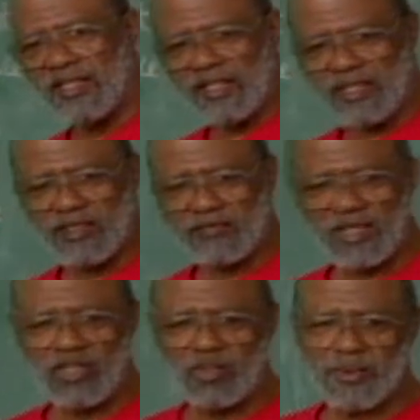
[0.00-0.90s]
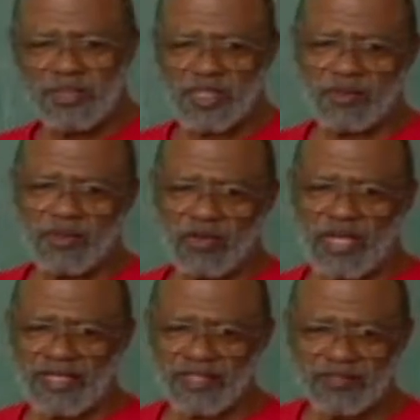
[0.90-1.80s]
And if that opens up a
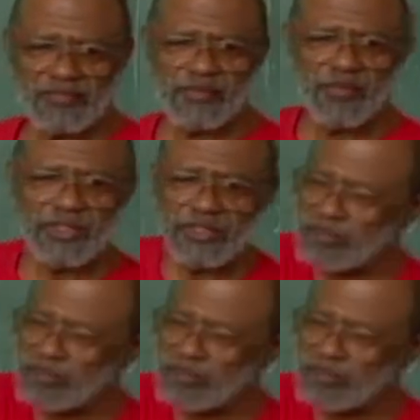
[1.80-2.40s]
crack in the floor, you